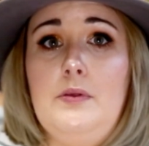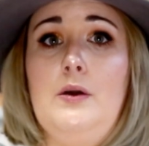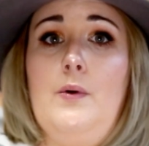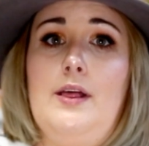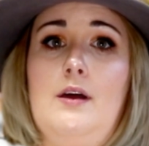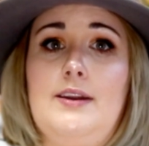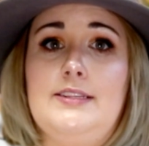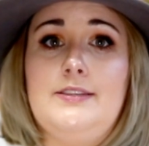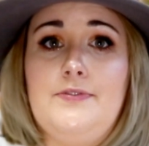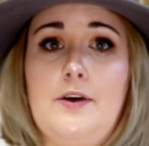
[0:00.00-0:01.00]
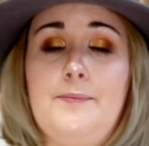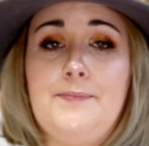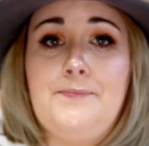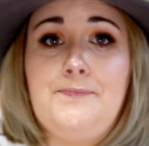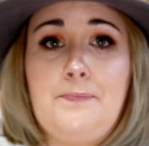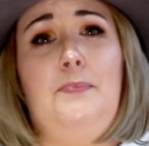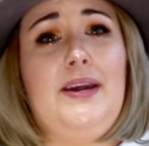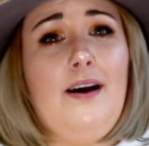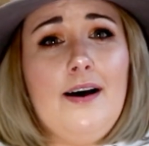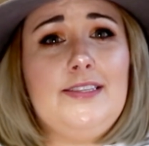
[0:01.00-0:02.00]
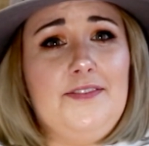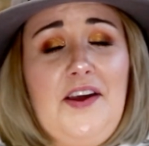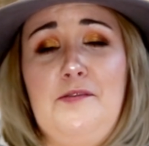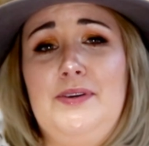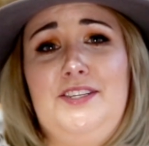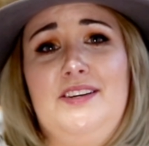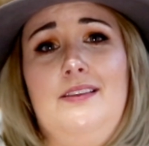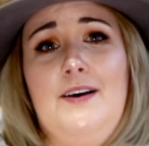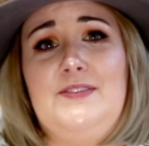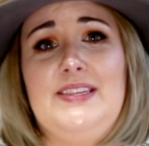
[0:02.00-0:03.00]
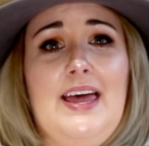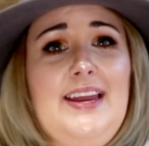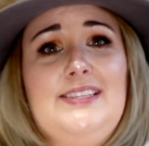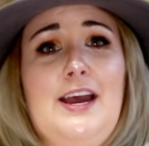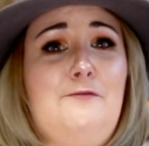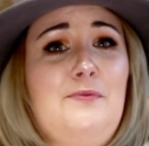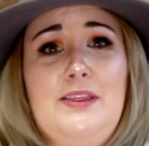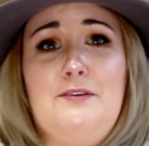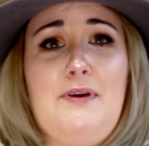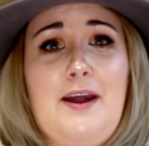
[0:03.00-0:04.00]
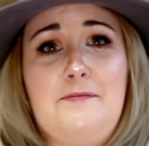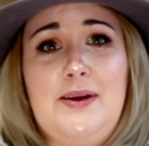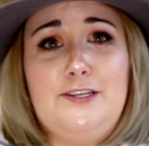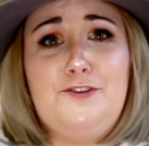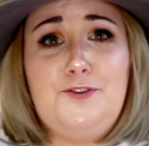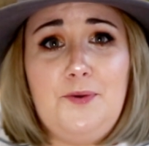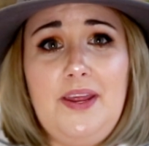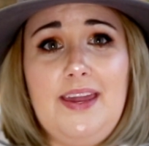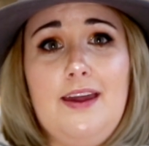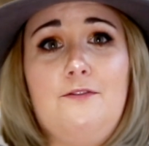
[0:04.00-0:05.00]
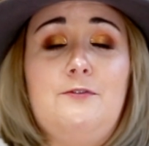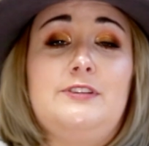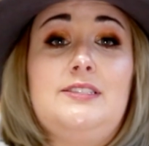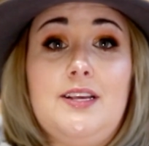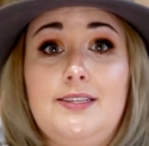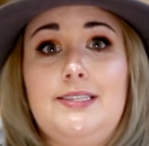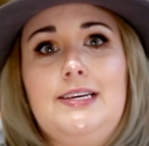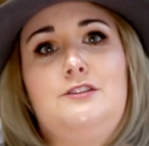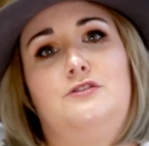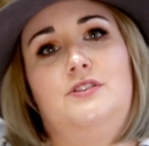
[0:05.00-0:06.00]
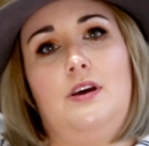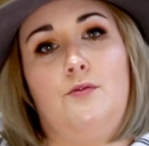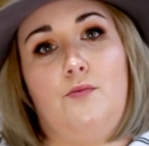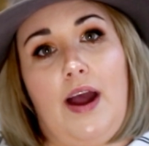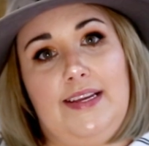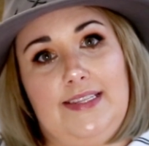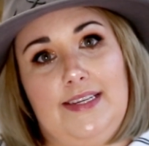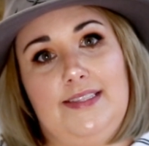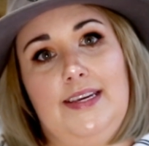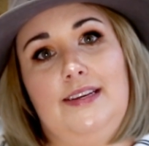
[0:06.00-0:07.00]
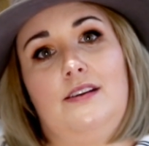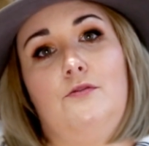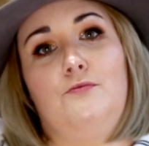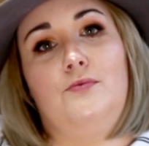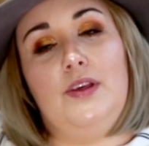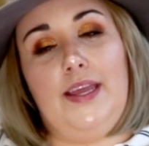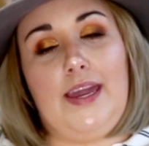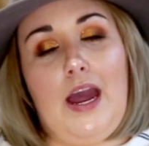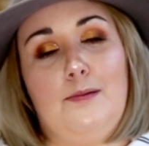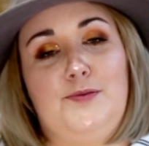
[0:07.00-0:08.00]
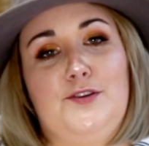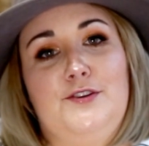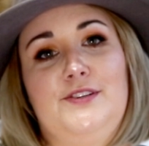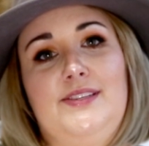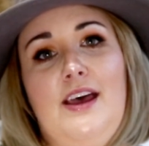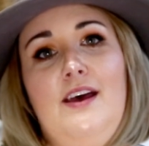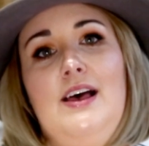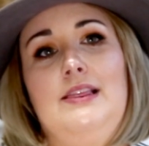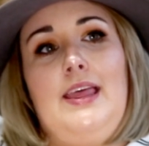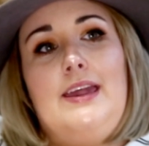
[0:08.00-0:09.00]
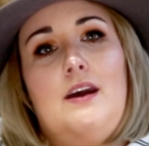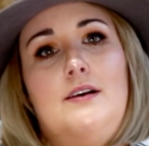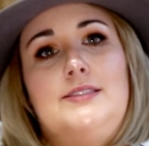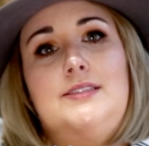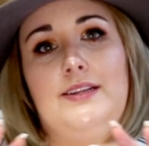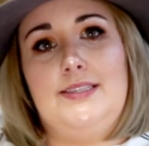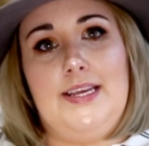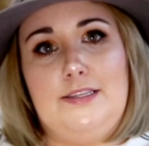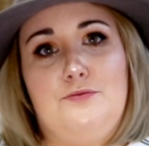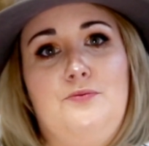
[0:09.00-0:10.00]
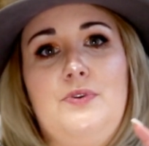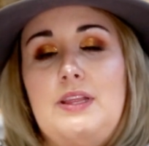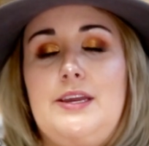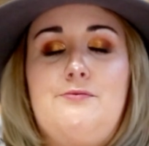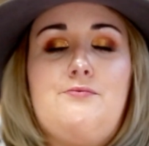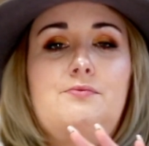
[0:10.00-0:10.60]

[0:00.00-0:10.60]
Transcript: well on its film. Because of how much it loves light, I really recommend shooting it for sunsets or sunrises. It really captures like sunsets really